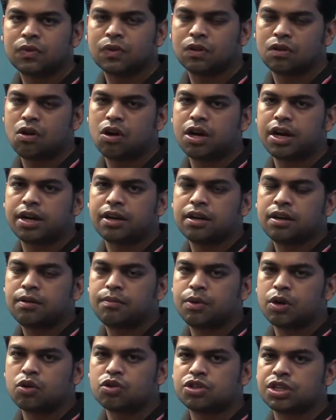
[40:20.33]
Got it?
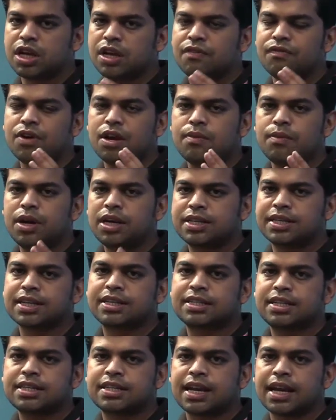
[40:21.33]
Because in 1 minute
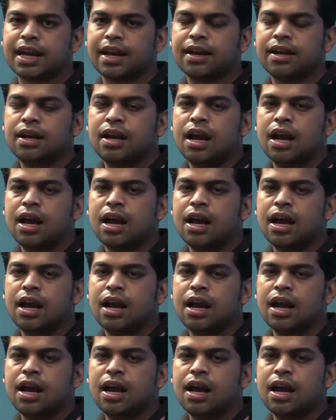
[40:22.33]
60 seconds,